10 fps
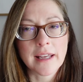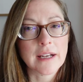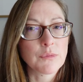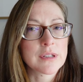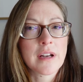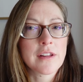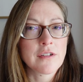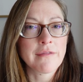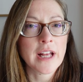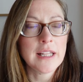This again was
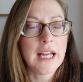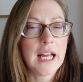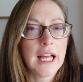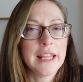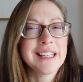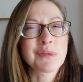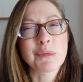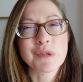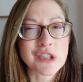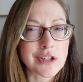another novella.
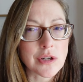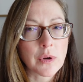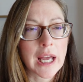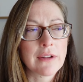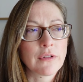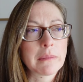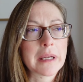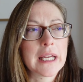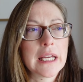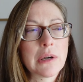This one was just okay for
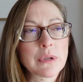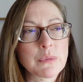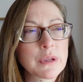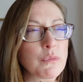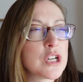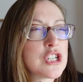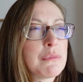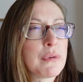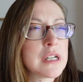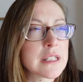me. It was with a
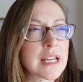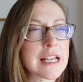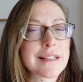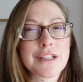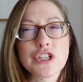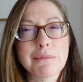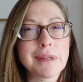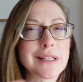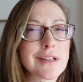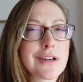Russian princess and she
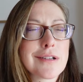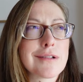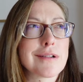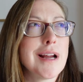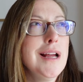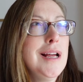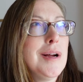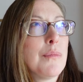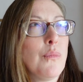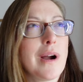meets her
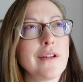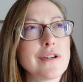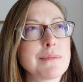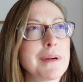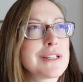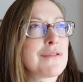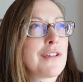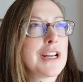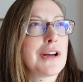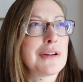brother's best
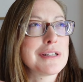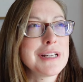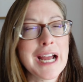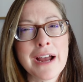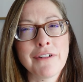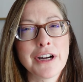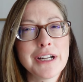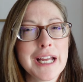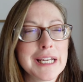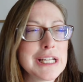friend on a
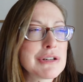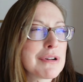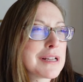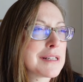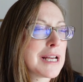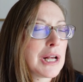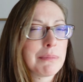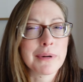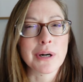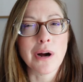tavern and he tries to
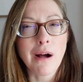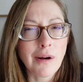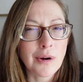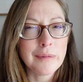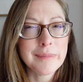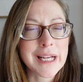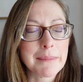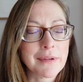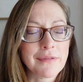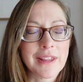help her home
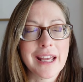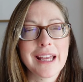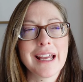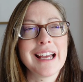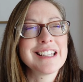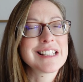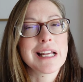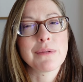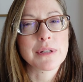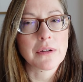type of thing. I
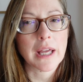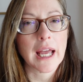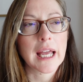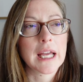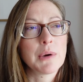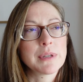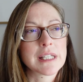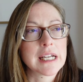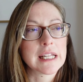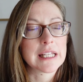just thought it was okay. It
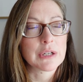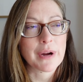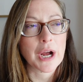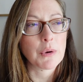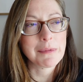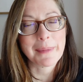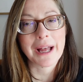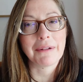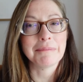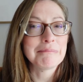wasn't anything to write home
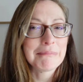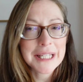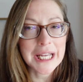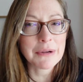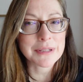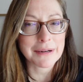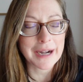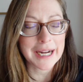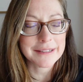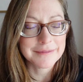about. It was
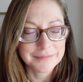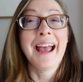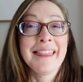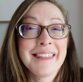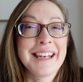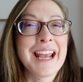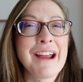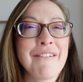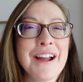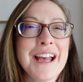all right. And then I
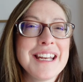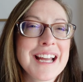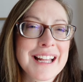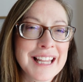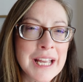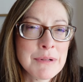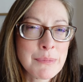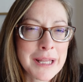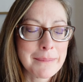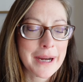read Claimed
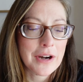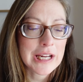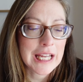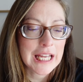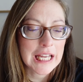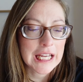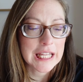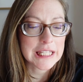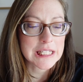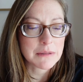by the Bear King.
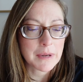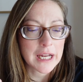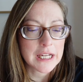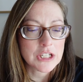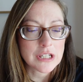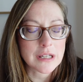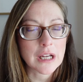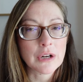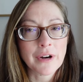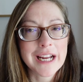This is by Jessica
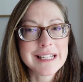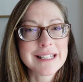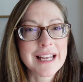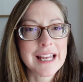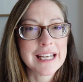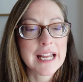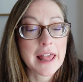Grayson.